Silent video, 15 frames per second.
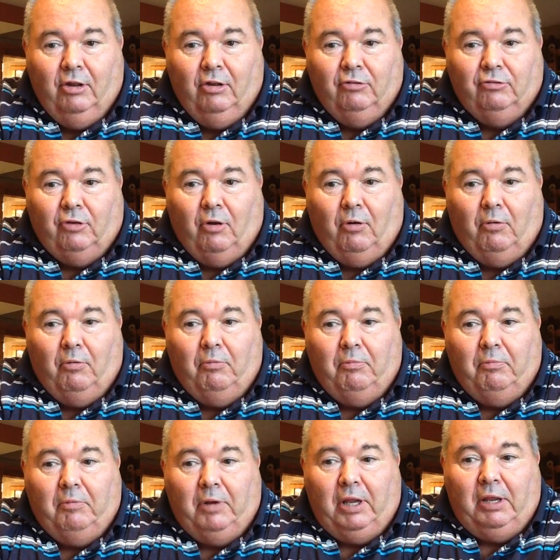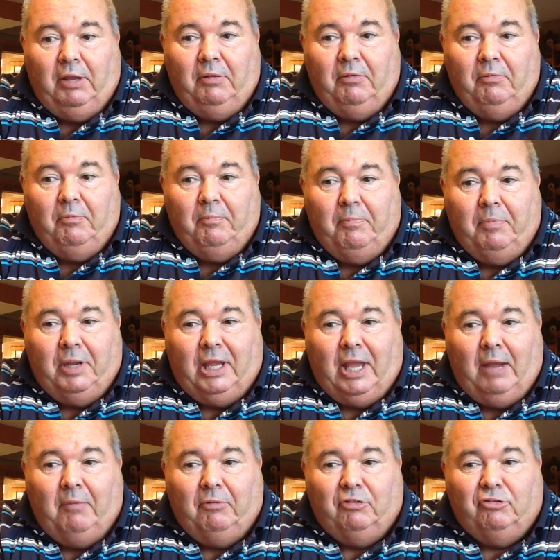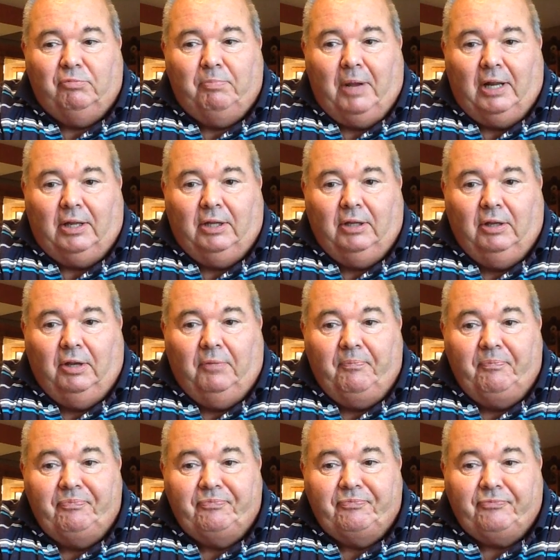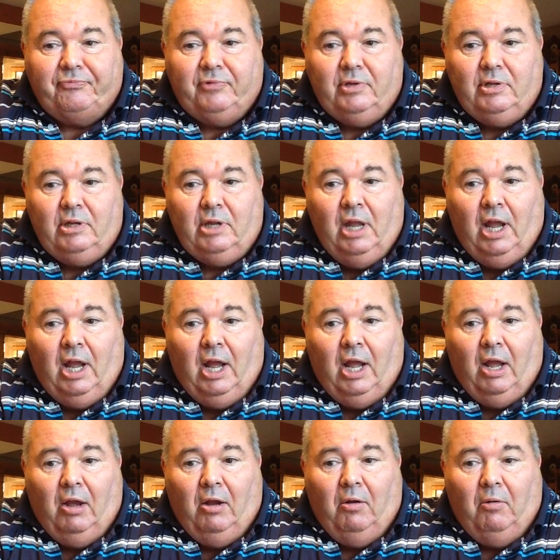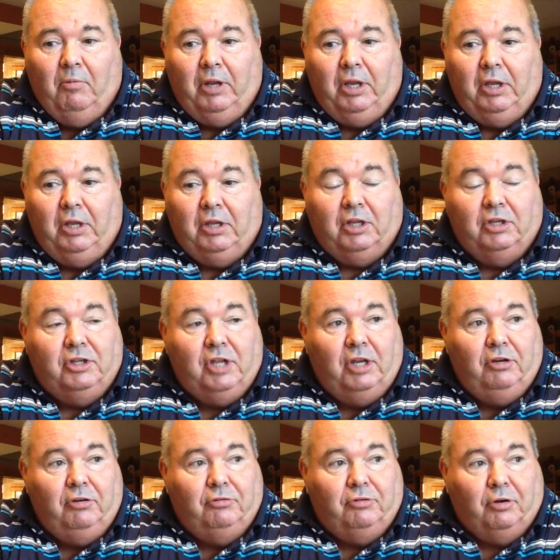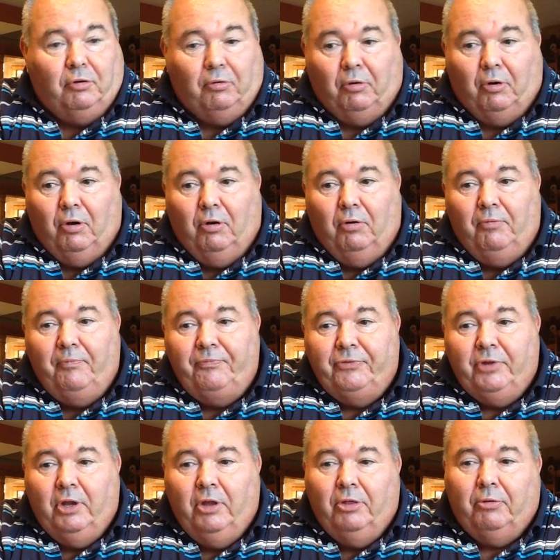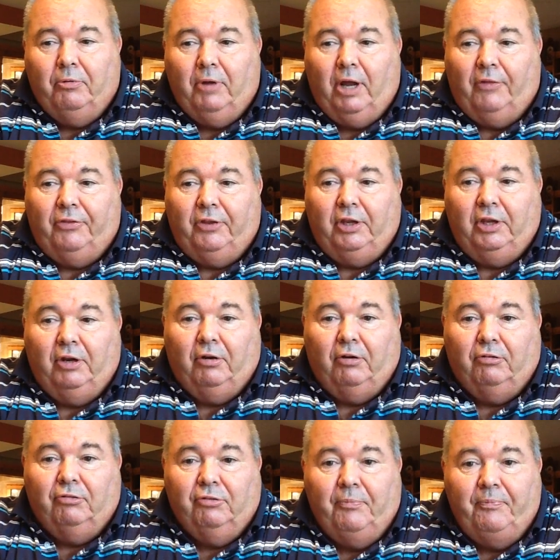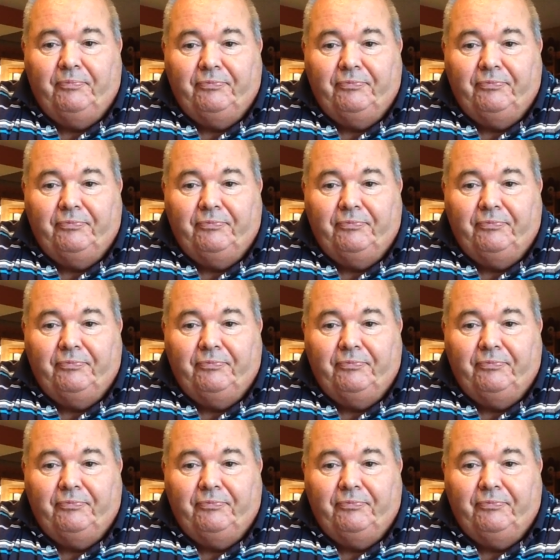So we became respected, and we continued to grow throughout the years.